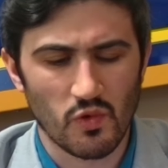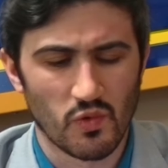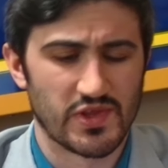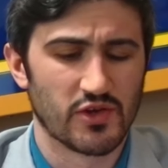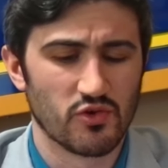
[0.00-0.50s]

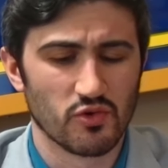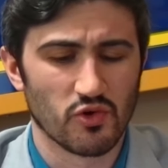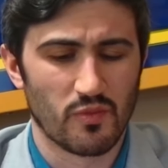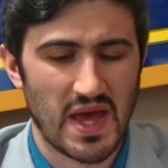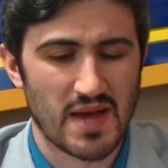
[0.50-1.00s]
with a
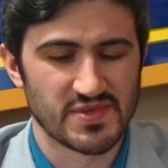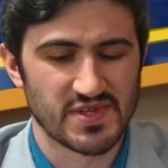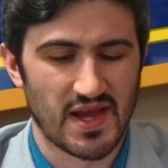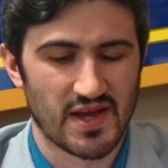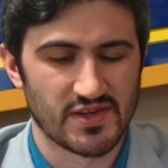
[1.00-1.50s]
Google Maps
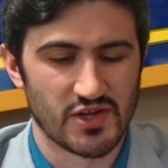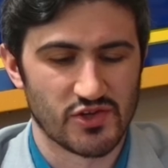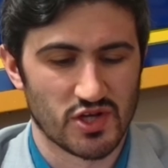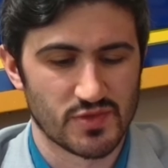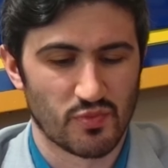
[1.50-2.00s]

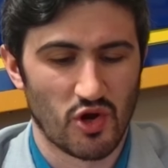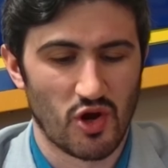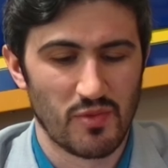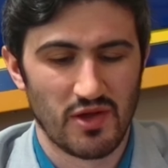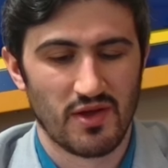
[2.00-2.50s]
antitrust
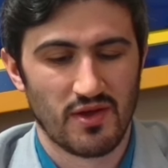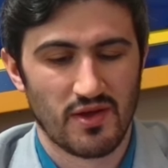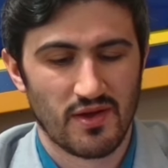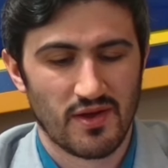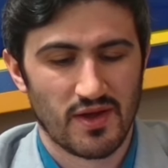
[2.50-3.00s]
probe.
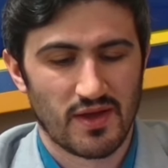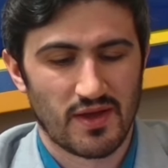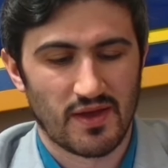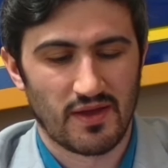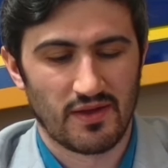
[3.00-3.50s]

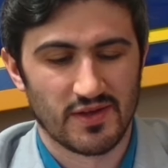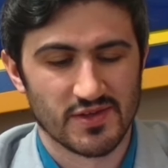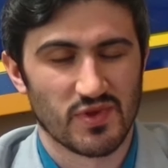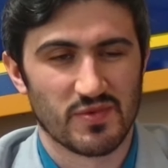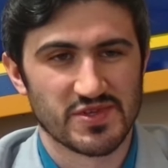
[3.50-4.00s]

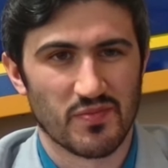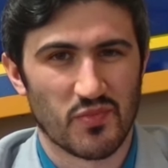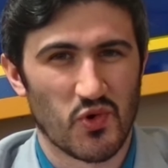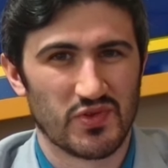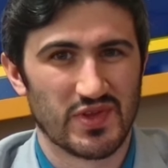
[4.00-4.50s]
It's one of the most
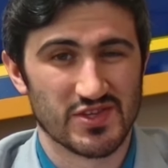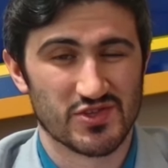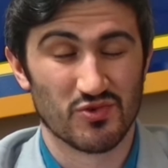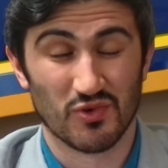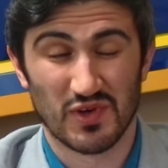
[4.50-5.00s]
important things
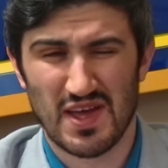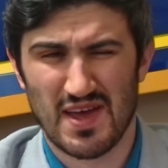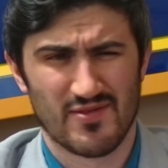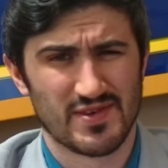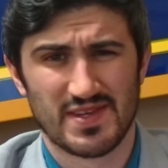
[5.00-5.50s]
Google
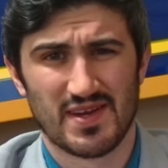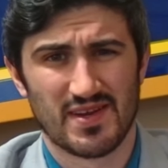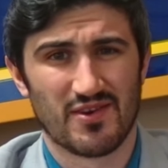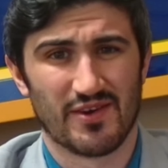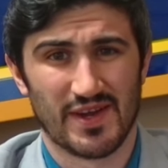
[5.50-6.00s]
ever did
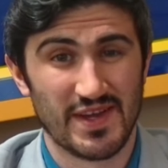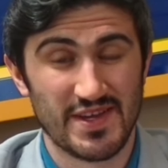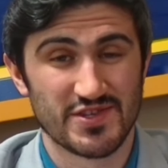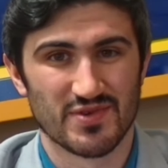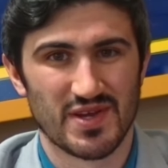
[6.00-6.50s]
in their
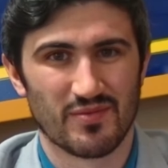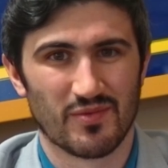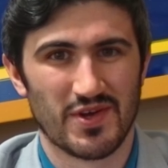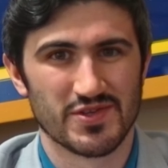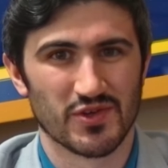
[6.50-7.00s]
history
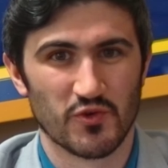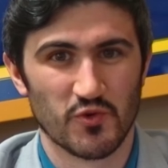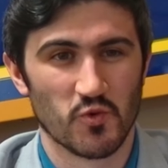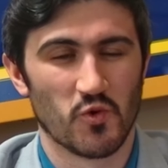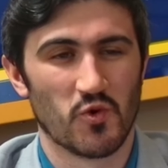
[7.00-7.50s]
was
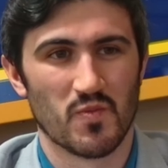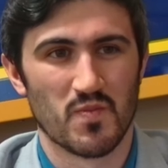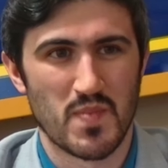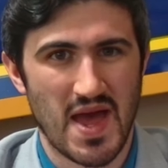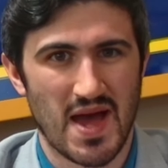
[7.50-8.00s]
Google
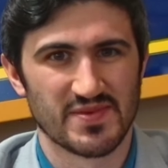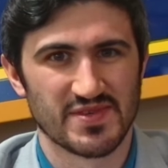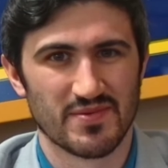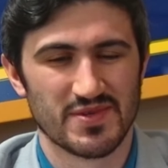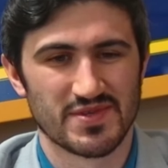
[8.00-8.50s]
Maps.
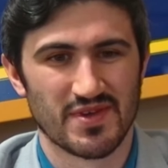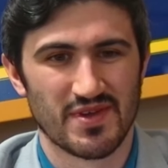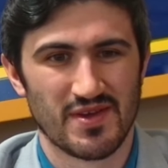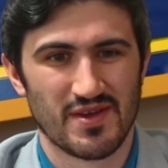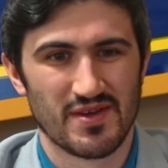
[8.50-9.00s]
It was,
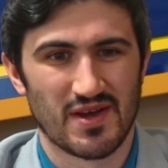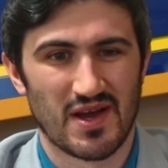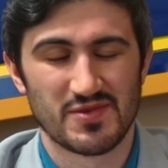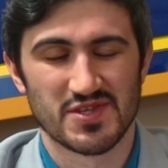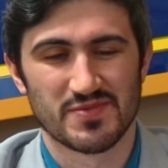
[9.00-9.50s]

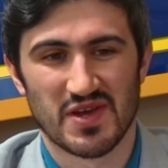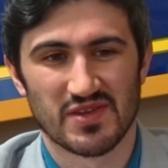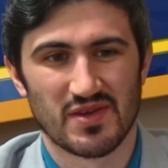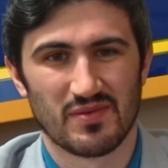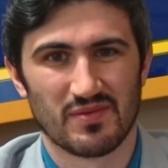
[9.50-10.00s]
I
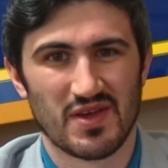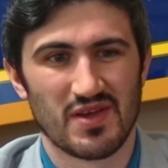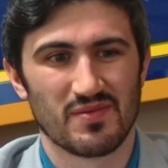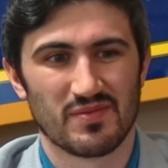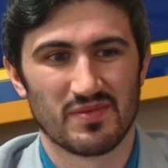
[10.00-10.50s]
suspect
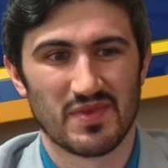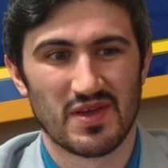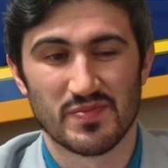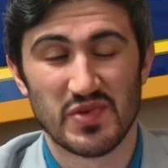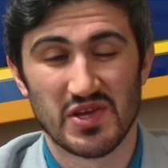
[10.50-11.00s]
that
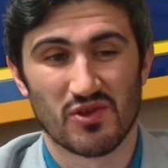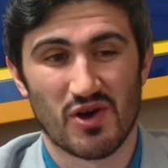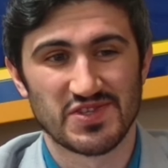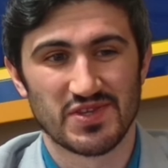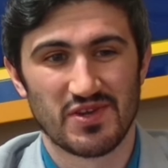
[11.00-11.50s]
was a big
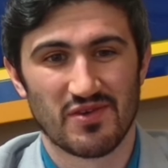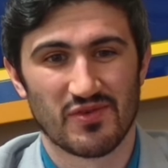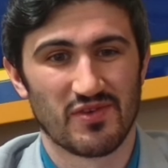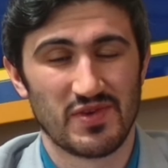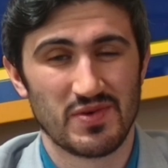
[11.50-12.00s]
loss leader
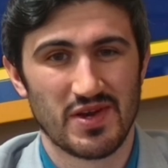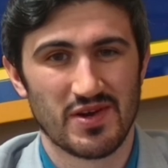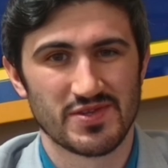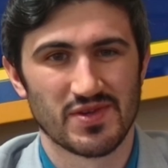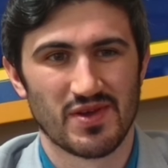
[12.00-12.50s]
for a few
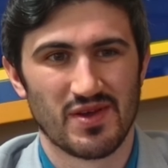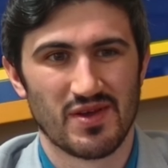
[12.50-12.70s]
years,